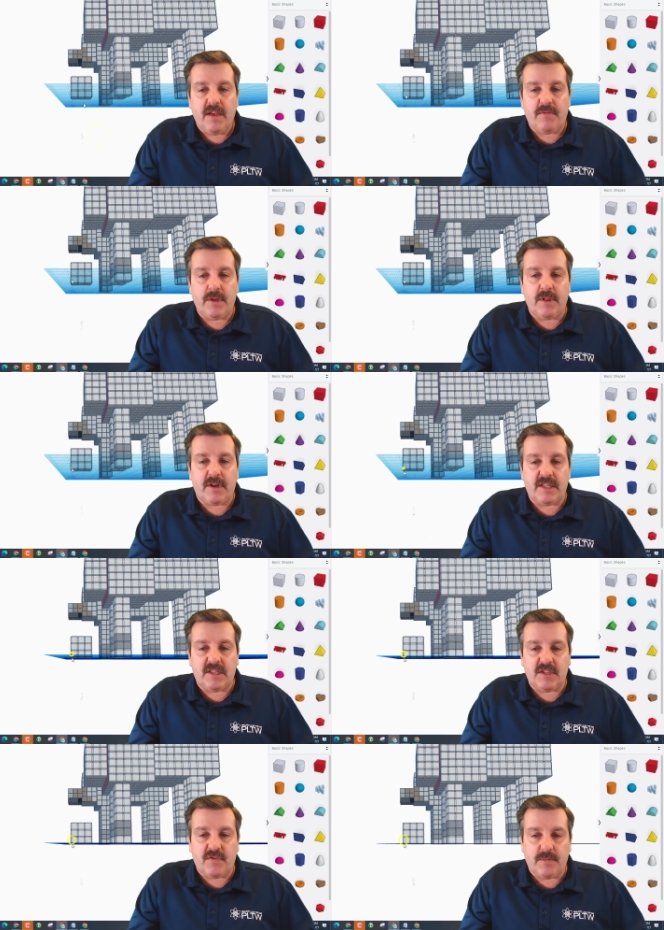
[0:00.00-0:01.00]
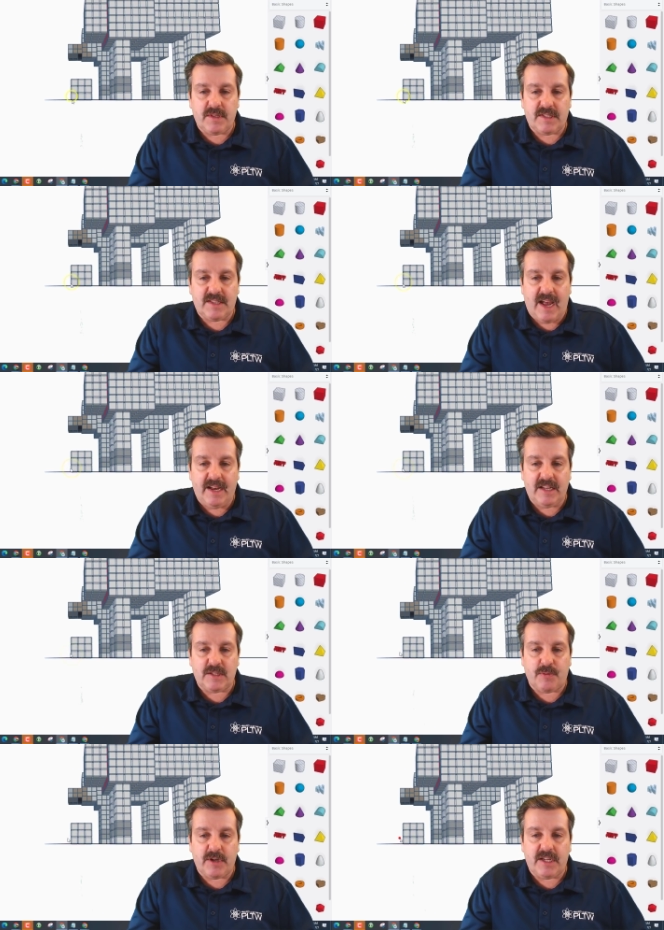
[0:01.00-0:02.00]
If we look at this from the side,
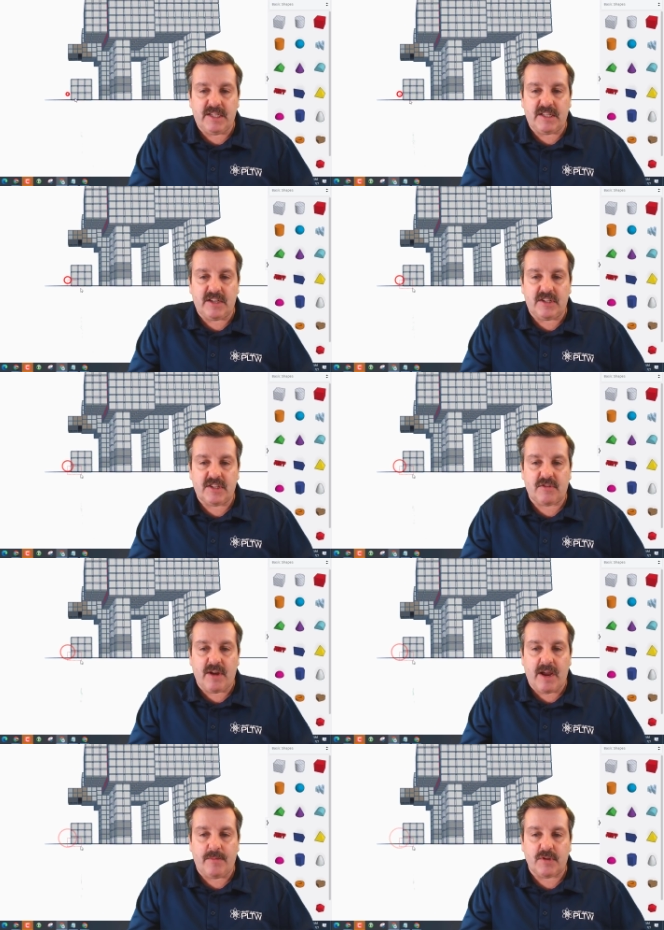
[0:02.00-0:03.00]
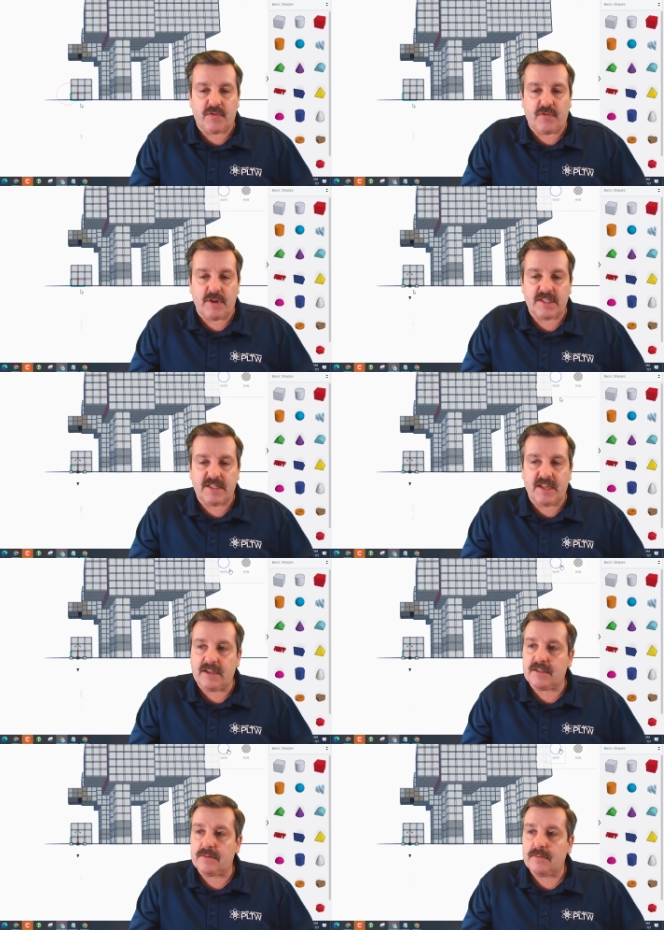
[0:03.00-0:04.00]
it's pretty easy to just grab those front
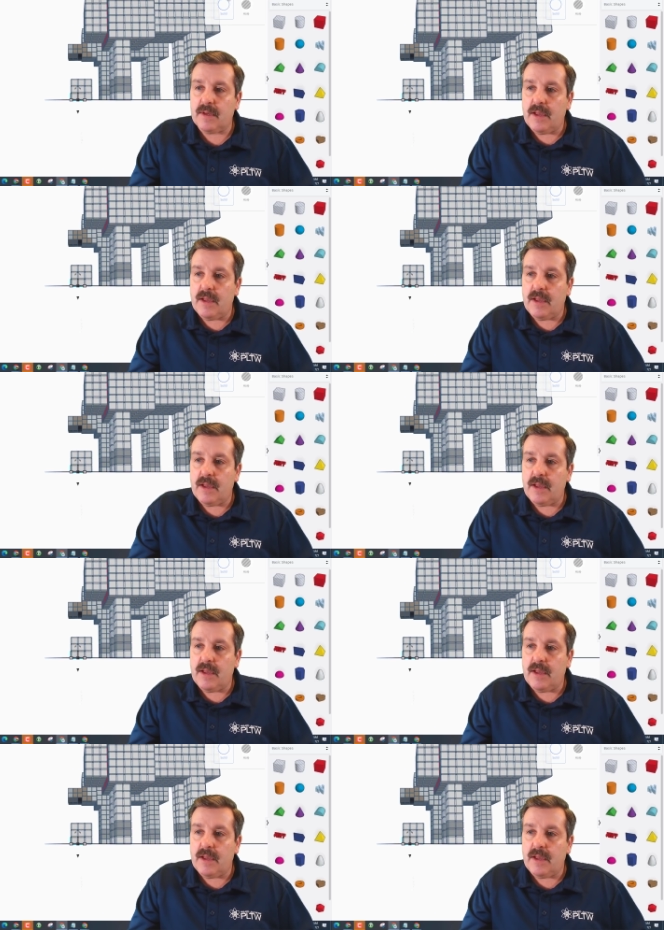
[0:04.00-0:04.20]
six.